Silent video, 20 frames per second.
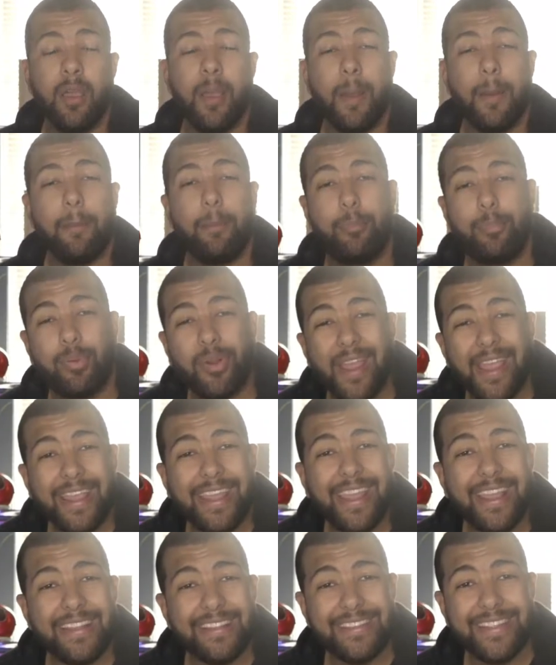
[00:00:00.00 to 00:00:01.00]

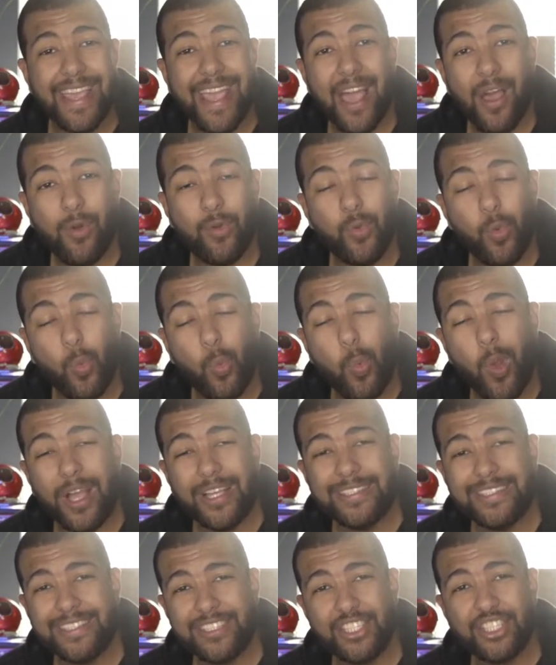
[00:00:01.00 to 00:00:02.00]
Breaking down
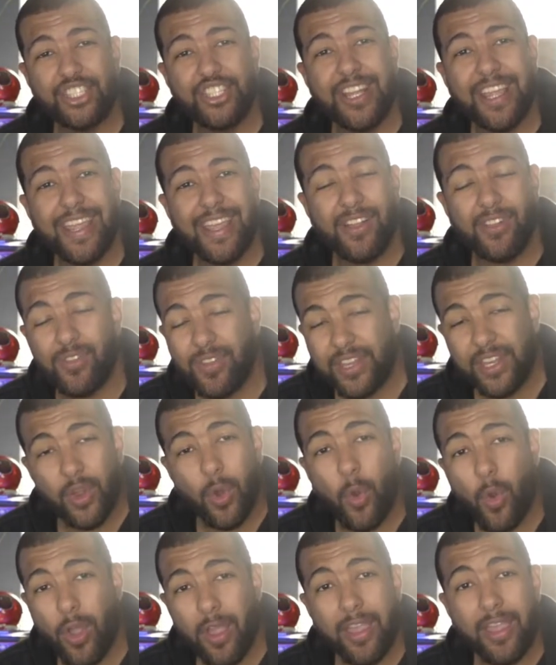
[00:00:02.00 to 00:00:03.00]
Western
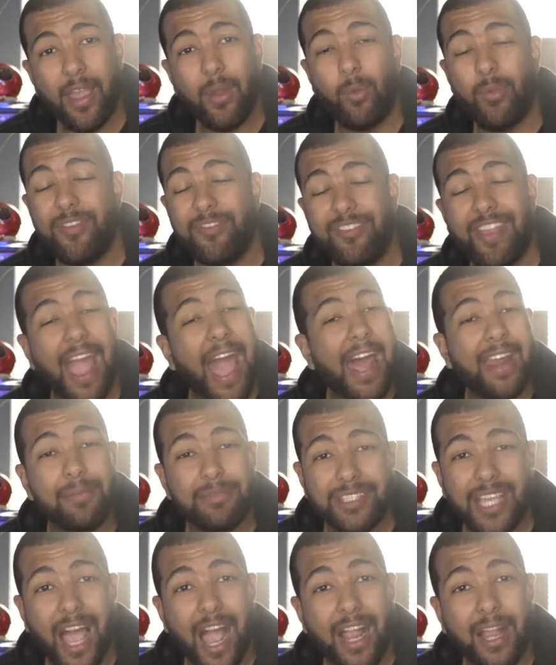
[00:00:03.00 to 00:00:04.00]
Illinois, we've got to
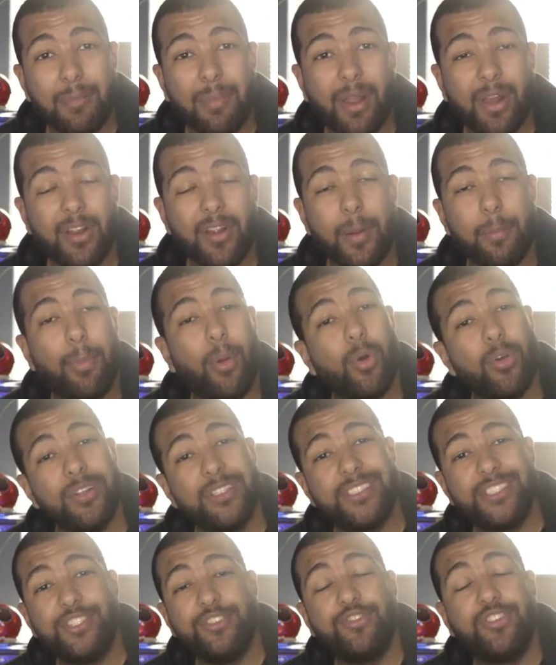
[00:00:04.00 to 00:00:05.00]
talk about our
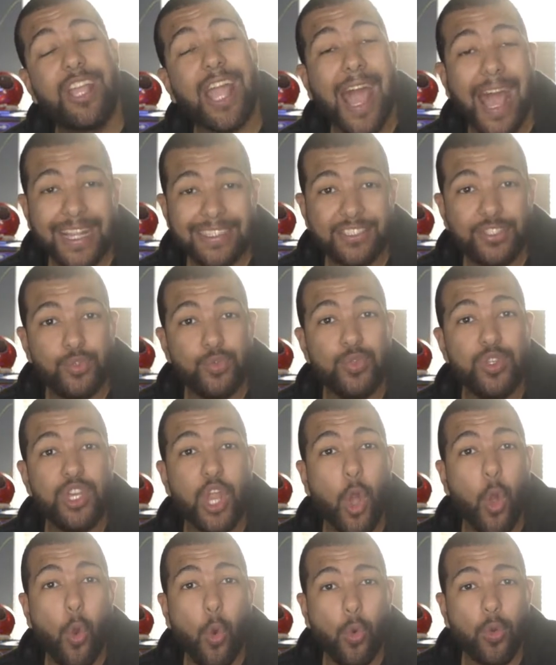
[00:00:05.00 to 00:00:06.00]
opponents. You've got to
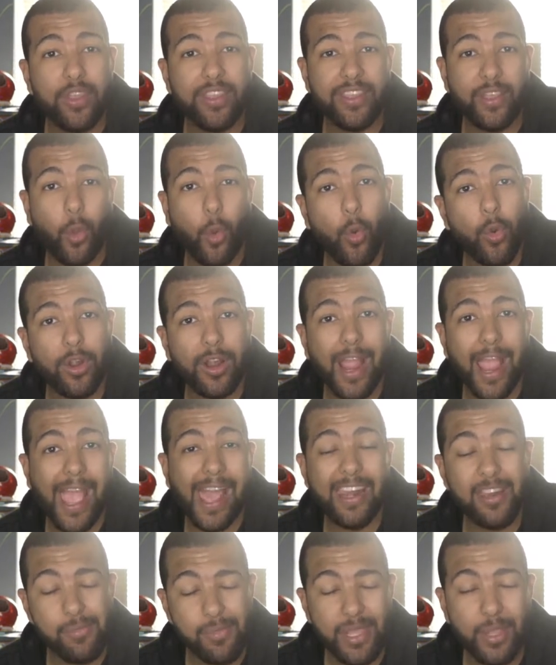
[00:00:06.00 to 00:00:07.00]
know your
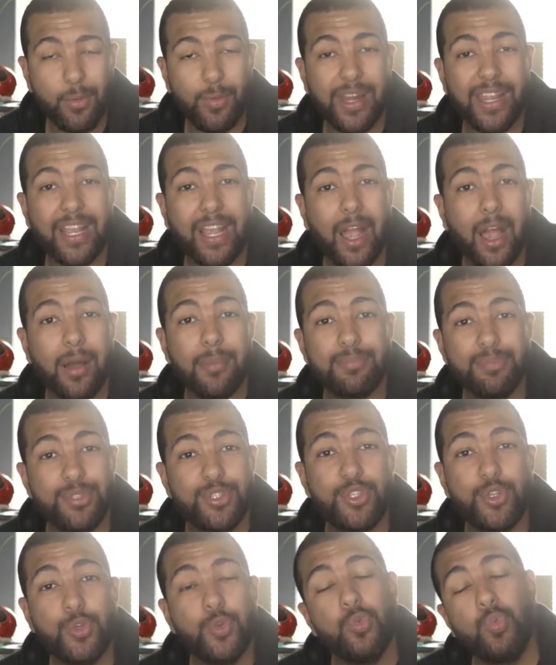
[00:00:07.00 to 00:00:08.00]
enemy when it comes
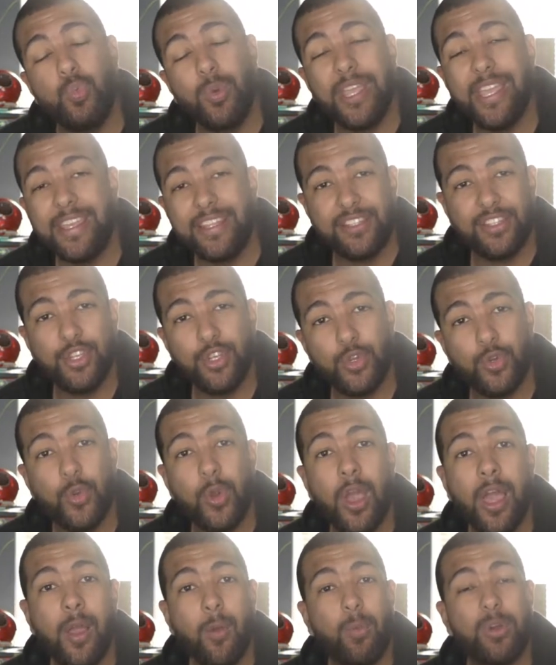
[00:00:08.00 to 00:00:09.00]
to week two,
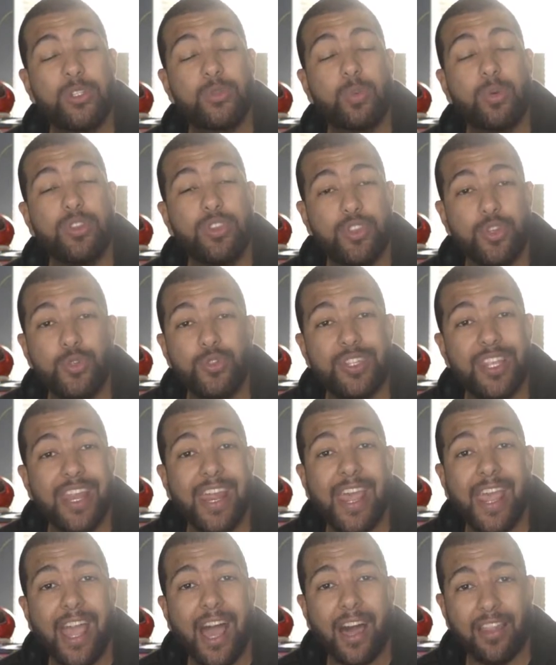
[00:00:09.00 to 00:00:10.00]
which we'll do
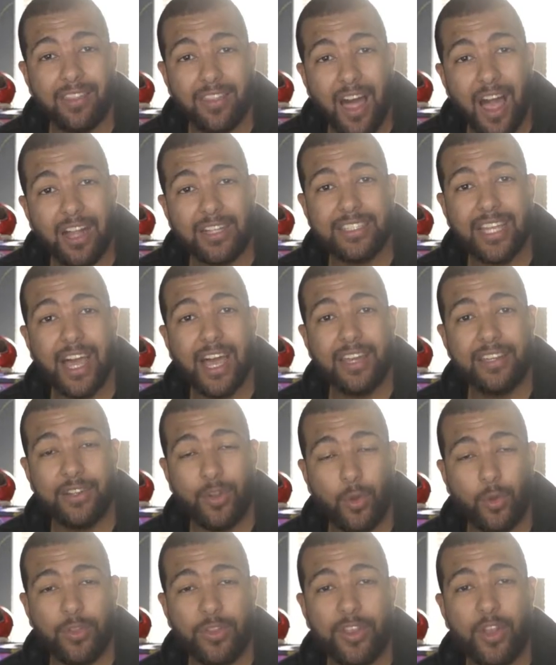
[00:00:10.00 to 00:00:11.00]
today on Locked On
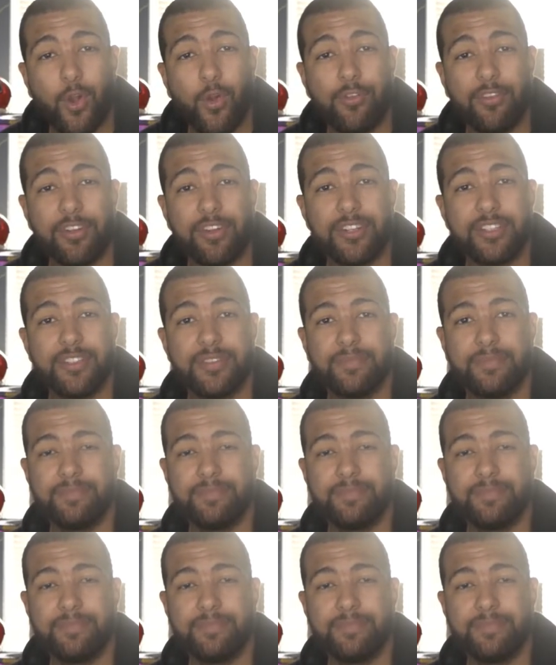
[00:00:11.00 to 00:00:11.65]
Golden Gophers.